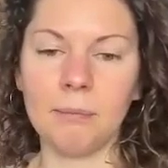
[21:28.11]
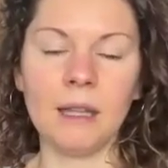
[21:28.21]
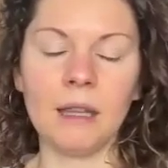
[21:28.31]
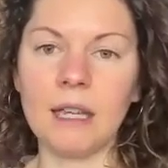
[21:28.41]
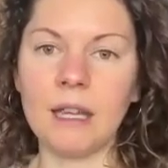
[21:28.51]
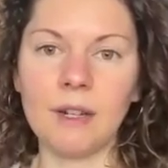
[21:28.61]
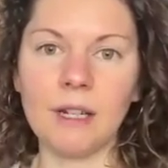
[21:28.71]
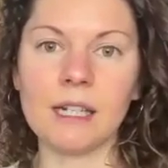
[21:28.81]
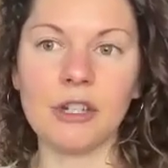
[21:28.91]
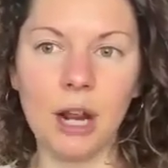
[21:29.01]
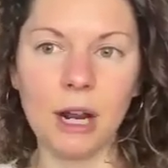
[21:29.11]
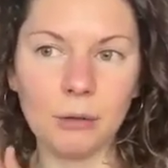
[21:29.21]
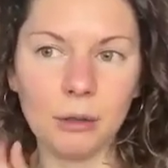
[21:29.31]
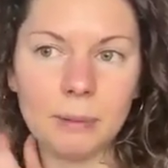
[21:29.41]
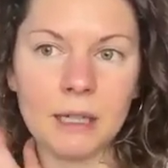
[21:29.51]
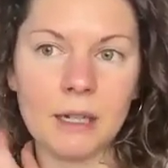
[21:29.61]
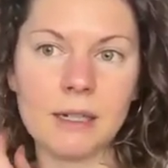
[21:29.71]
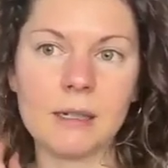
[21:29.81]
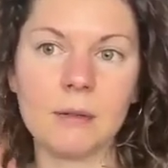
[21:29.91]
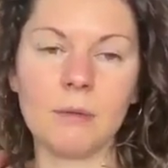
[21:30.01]
in the evenings in general
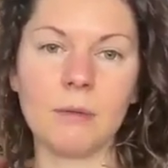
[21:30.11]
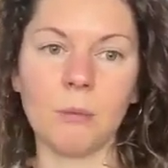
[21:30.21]
because